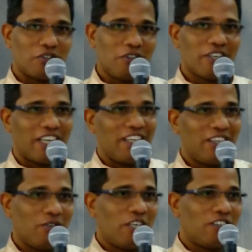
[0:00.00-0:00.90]
Okay,
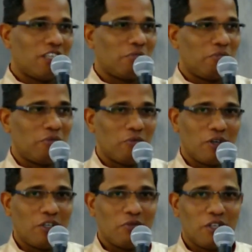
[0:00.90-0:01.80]
what is that? What,
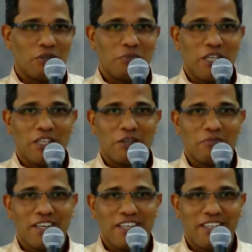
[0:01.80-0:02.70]
what is the meaning of
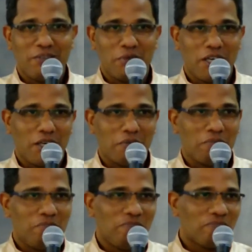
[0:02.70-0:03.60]
that in Malayalam?
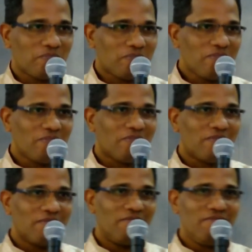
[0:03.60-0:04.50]

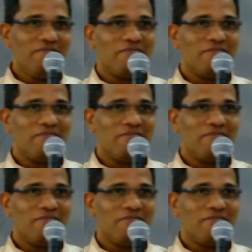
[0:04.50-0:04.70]
Hmm?